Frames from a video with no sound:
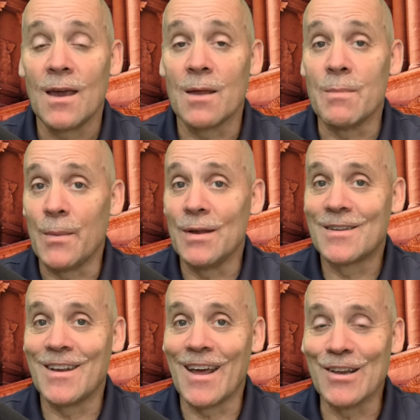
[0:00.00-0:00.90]
And maybe
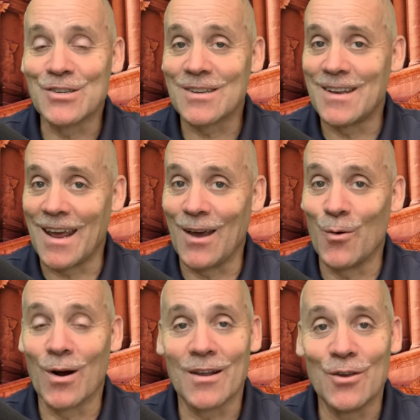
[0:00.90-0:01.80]
today is a day
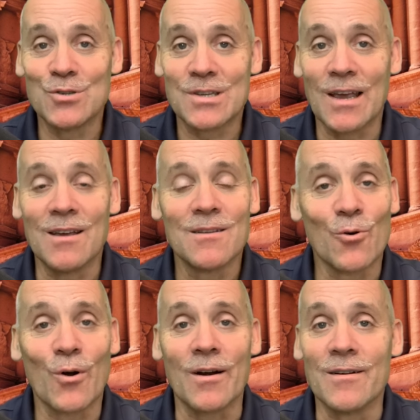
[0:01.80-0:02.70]
where you say,
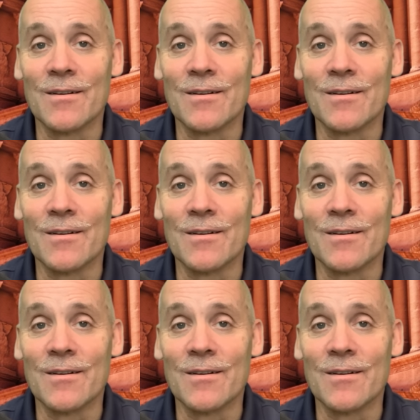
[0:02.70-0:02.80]
Lord,